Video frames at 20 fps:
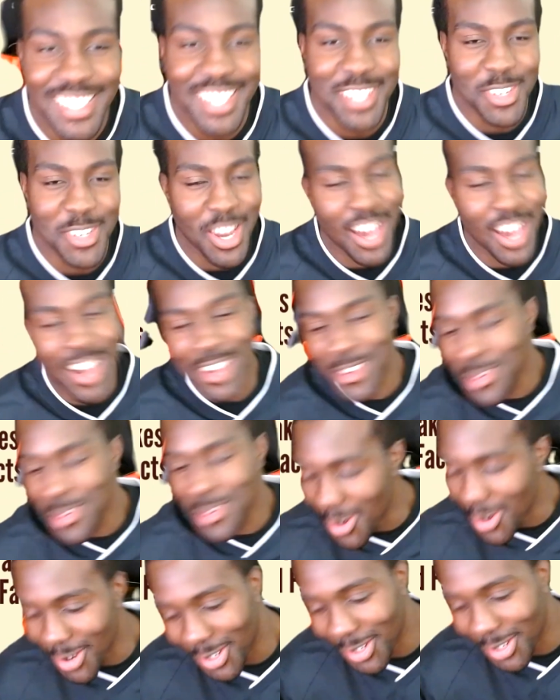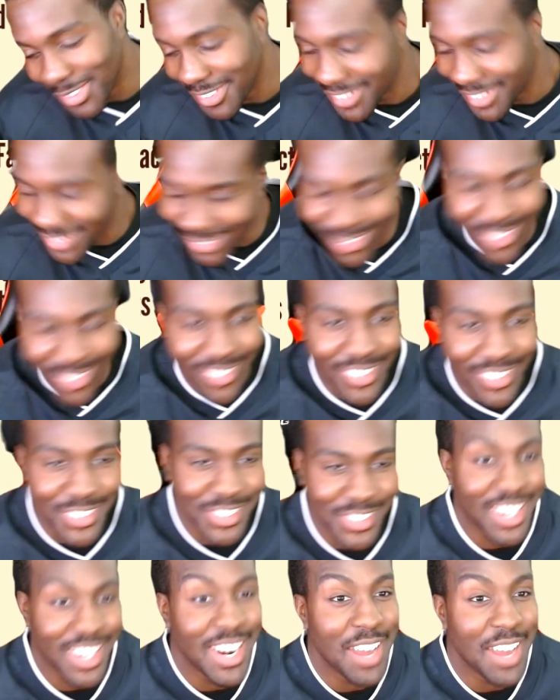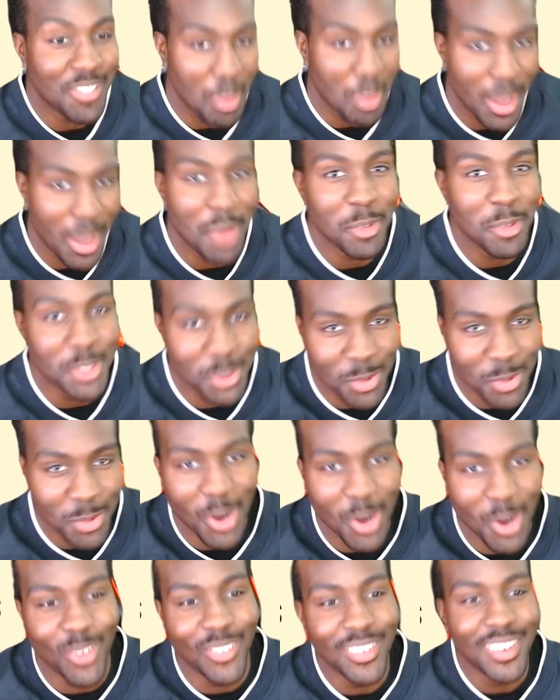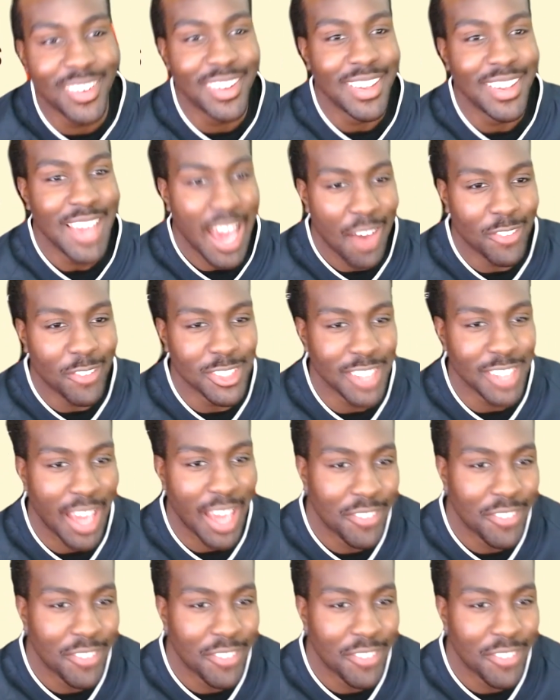said, "Nah, you're gonna have to pay what you owe." How much? How